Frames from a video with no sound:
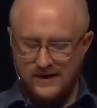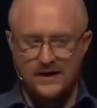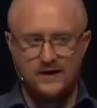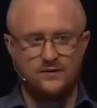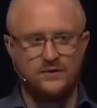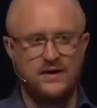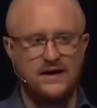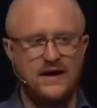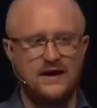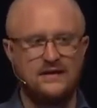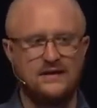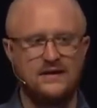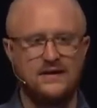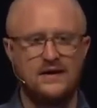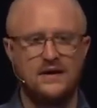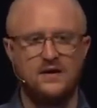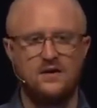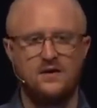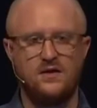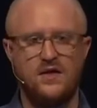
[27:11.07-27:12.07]
In
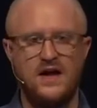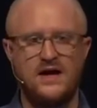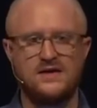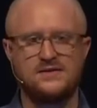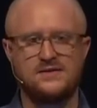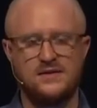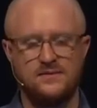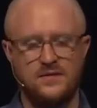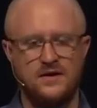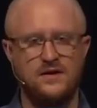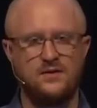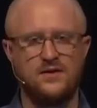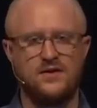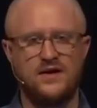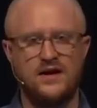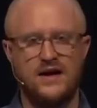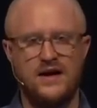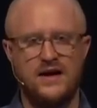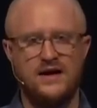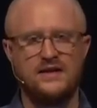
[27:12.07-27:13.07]
reality, that's somebody
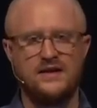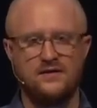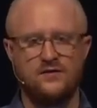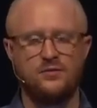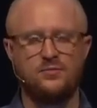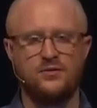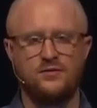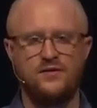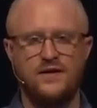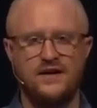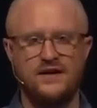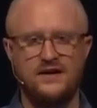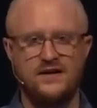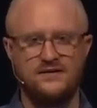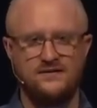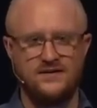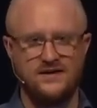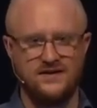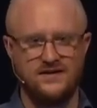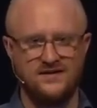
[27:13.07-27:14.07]
with a high level prophetic
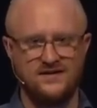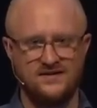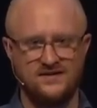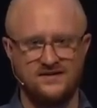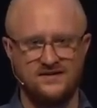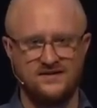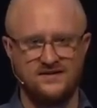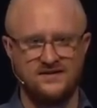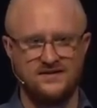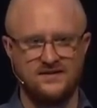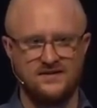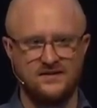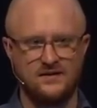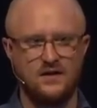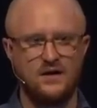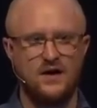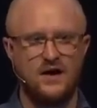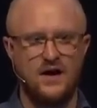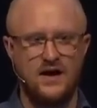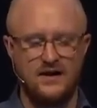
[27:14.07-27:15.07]
gifting,
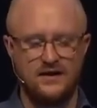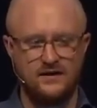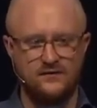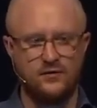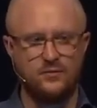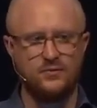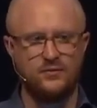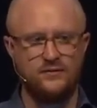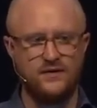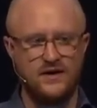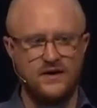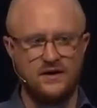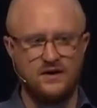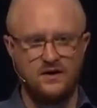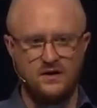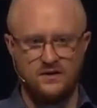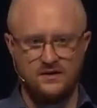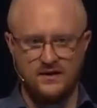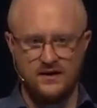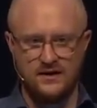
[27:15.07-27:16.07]
a high level prophetic
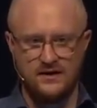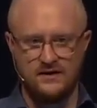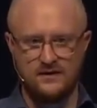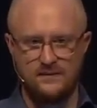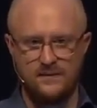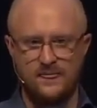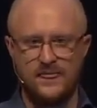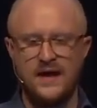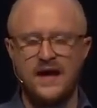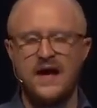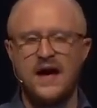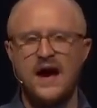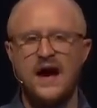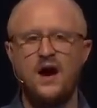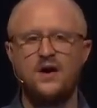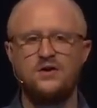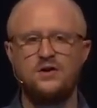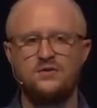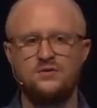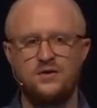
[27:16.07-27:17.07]
calling.
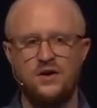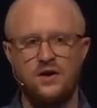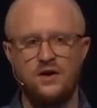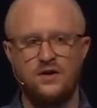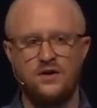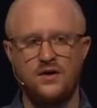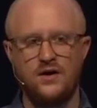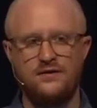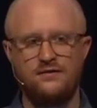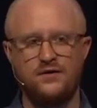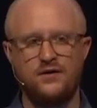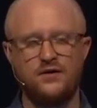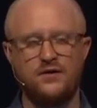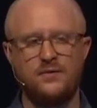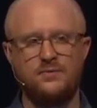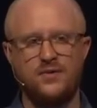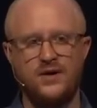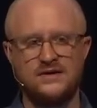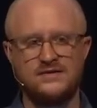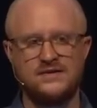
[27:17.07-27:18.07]
How you know if you're in
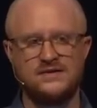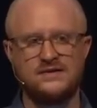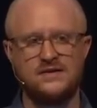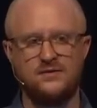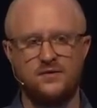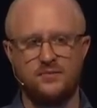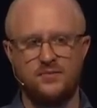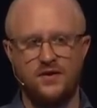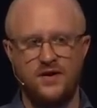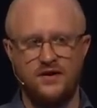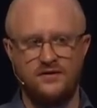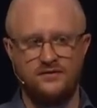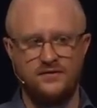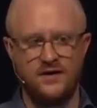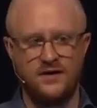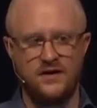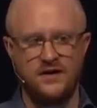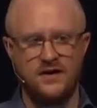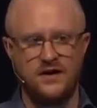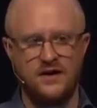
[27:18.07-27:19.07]
the presence of a
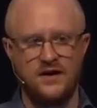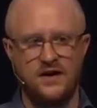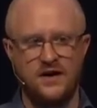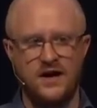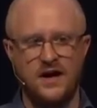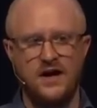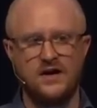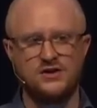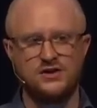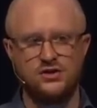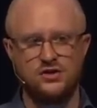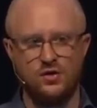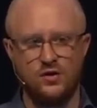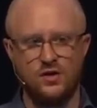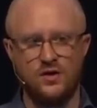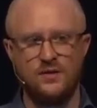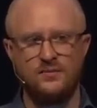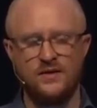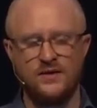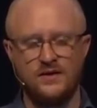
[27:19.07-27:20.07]
prophet is
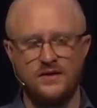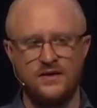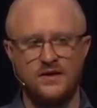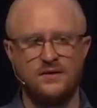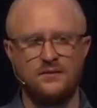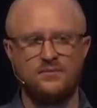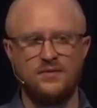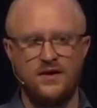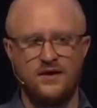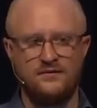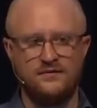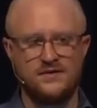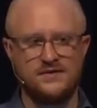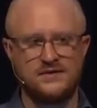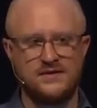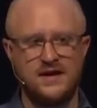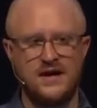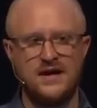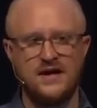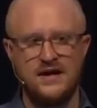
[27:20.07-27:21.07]
your ability to
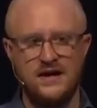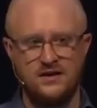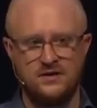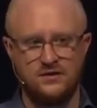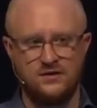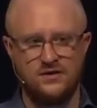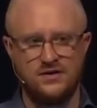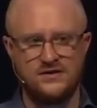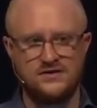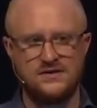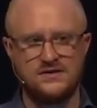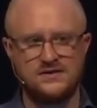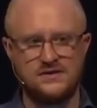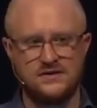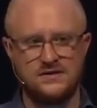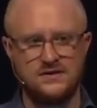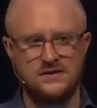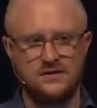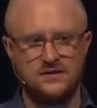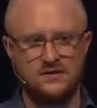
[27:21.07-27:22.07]
prophesy
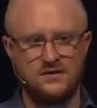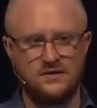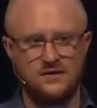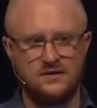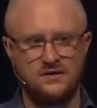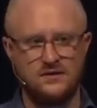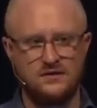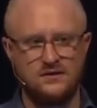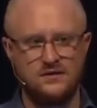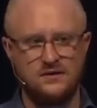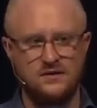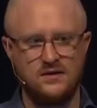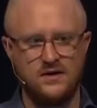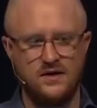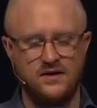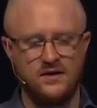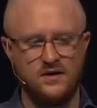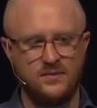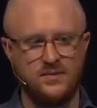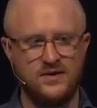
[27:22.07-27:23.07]
increases
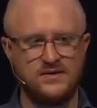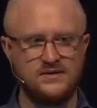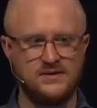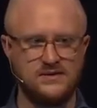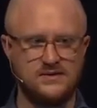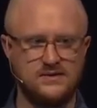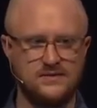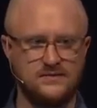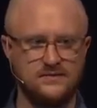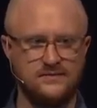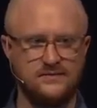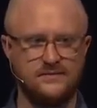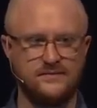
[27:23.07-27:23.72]
in their presence